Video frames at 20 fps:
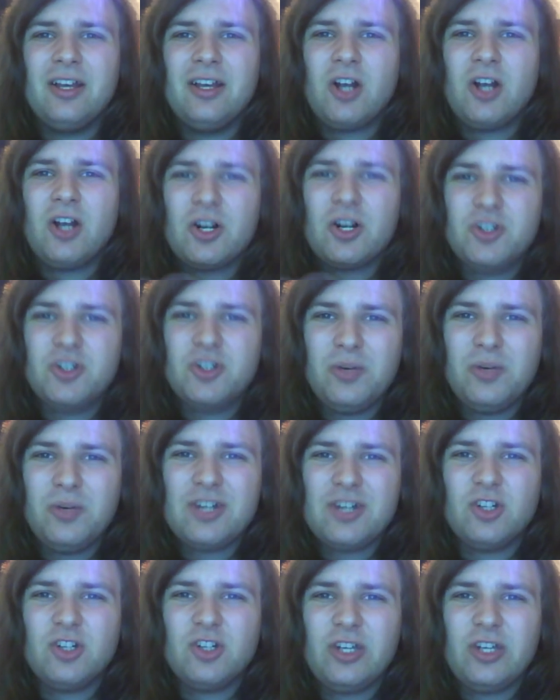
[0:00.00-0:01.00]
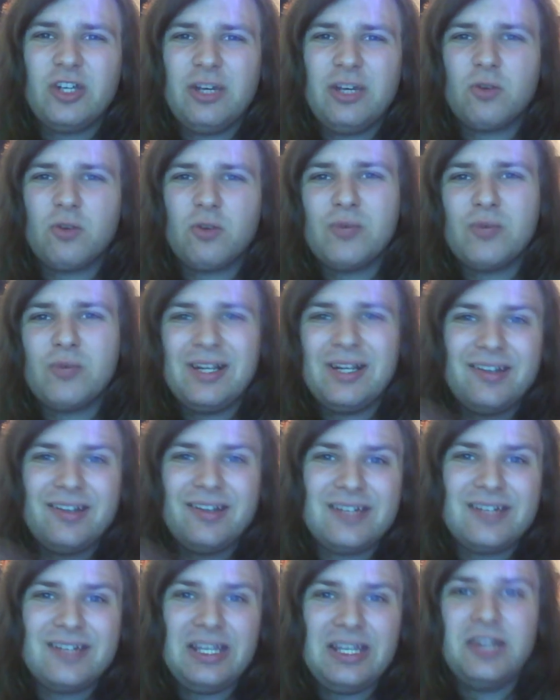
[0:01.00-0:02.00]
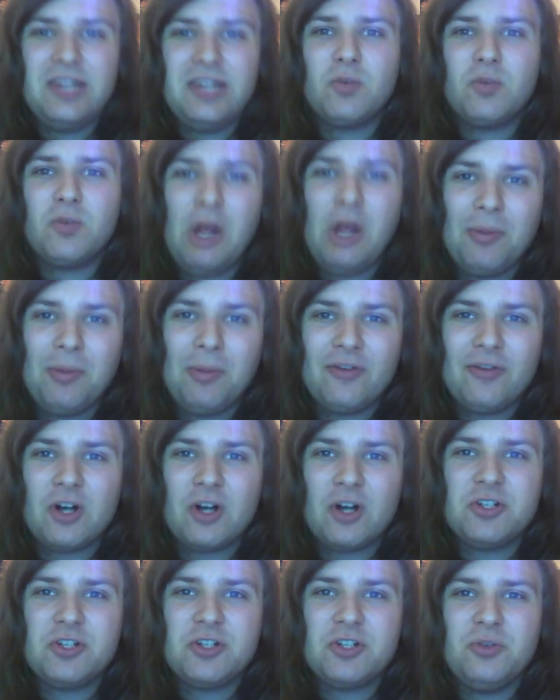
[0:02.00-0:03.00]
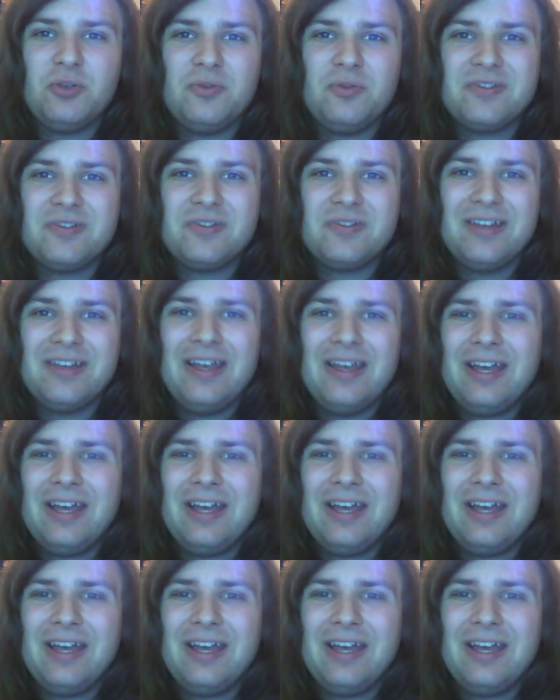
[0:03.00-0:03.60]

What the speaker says: cartoonish looking, or realistic in the realm of cartoons,